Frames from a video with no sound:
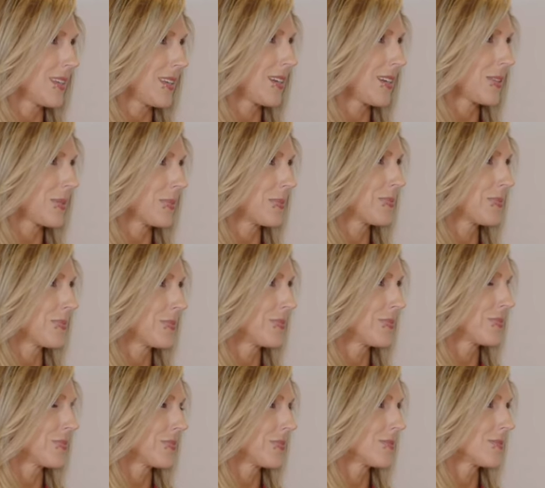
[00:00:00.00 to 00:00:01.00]

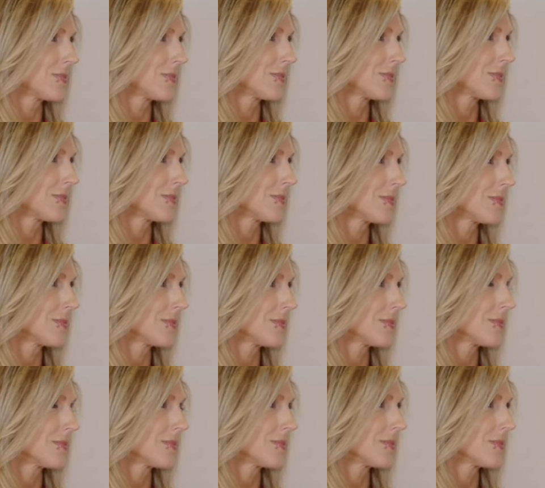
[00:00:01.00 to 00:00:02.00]

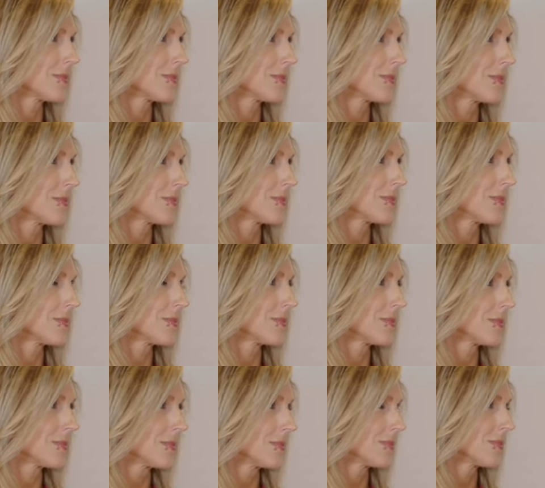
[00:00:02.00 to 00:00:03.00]

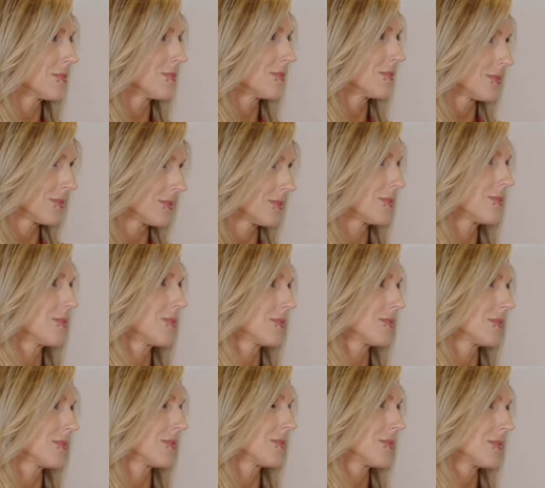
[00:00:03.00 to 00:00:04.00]

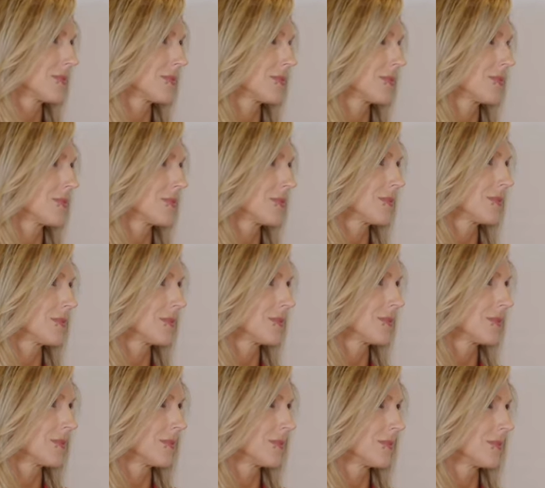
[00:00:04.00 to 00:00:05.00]

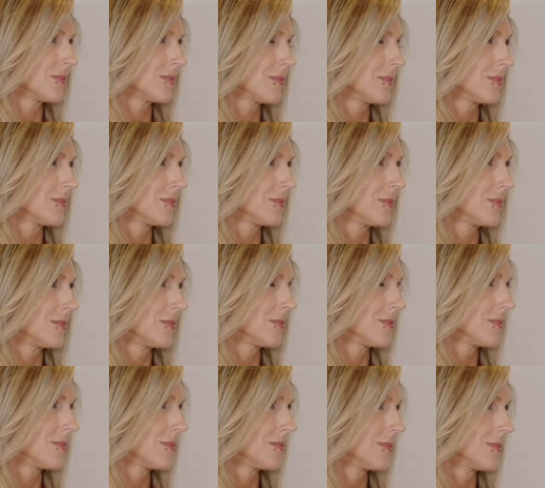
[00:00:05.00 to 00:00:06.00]

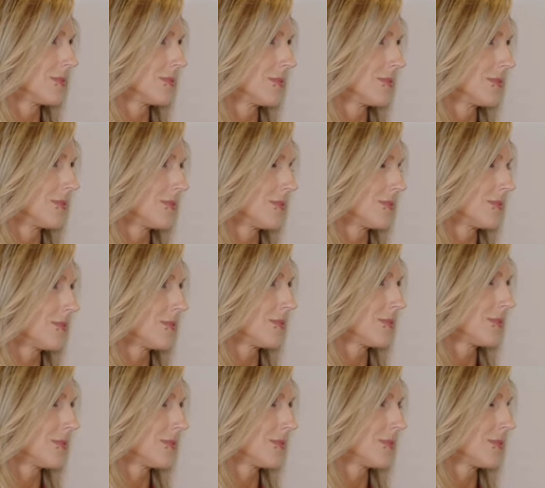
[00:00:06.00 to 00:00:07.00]

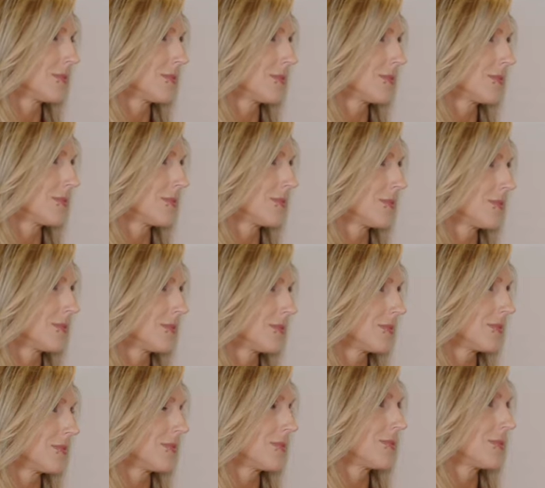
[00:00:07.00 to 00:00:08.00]
[no speech]